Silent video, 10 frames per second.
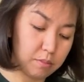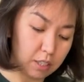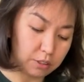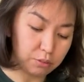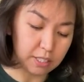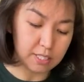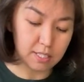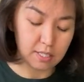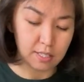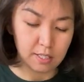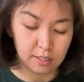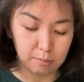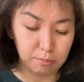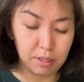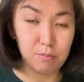Otherwise, the
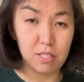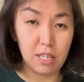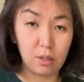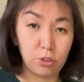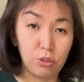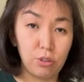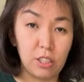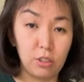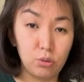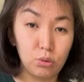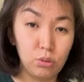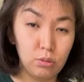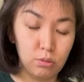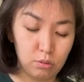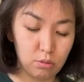big mistake what you can do,
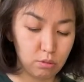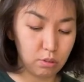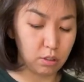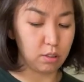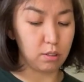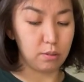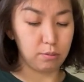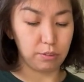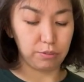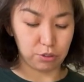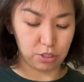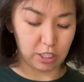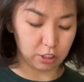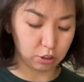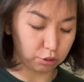if you're
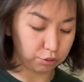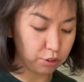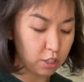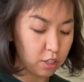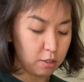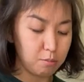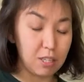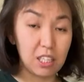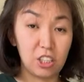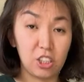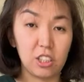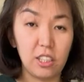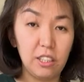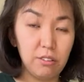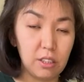scared of making not
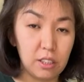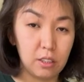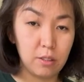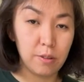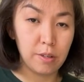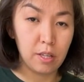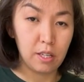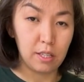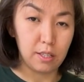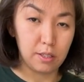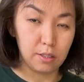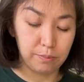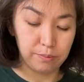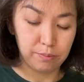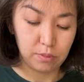even,
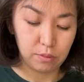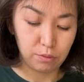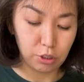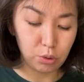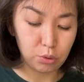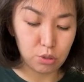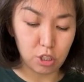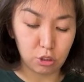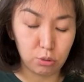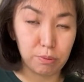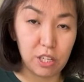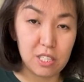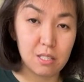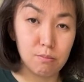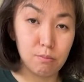when you start to
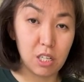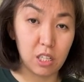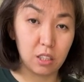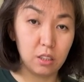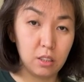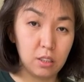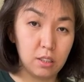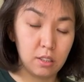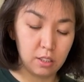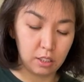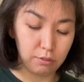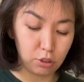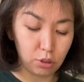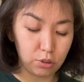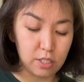press middle,
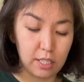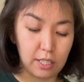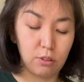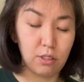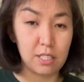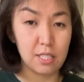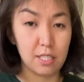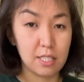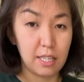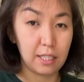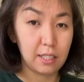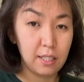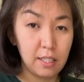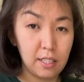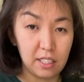even though it's like, you can see
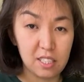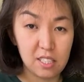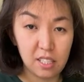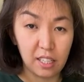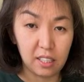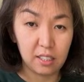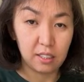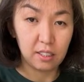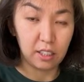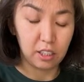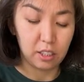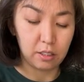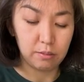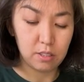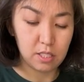it's thick here,
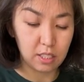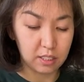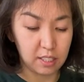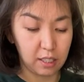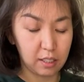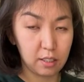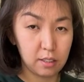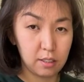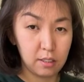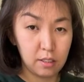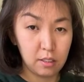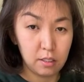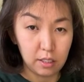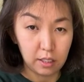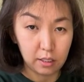still thick,
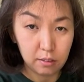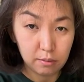like,